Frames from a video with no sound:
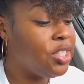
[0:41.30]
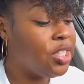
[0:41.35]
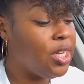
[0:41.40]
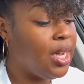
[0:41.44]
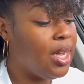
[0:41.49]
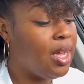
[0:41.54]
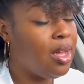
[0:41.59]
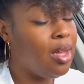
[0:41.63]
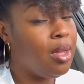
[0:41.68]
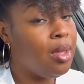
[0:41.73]

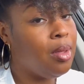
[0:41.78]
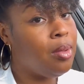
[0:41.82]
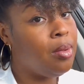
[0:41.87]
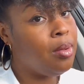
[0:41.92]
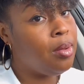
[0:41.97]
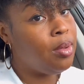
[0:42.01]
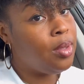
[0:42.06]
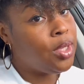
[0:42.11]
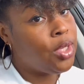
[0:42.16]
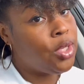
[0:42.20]
y'all.
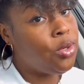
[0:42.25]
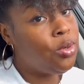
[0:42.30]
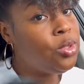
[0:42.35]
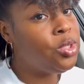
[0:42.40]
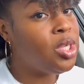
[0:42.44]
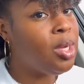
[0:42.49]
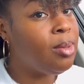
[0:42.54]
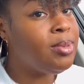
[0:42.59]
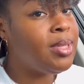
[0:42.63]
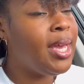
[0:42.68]

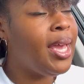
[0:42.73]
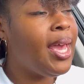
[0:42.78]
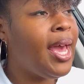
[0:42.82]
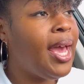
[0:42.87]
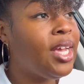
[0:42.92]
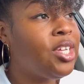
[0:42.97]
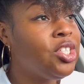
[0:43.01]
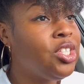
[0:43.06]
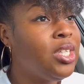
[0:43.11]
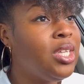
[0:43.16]
Huge update,
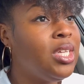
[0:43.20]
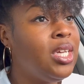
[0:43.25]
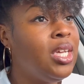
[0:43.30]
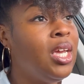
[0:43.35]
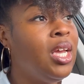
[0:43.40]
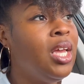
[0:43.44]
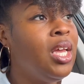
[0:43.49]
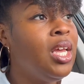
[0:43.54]
actually.